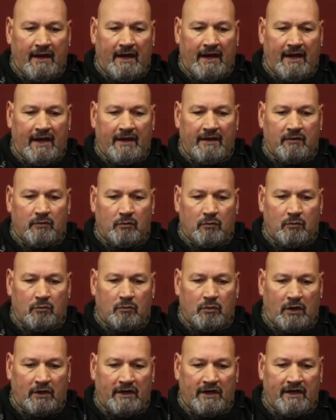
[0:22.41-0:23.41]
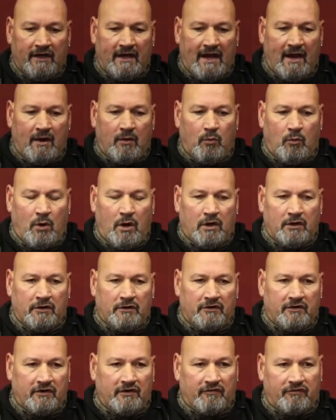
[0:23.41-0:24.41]
and running that
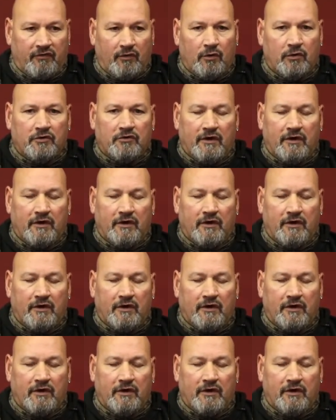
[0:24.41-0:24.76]
water to the floor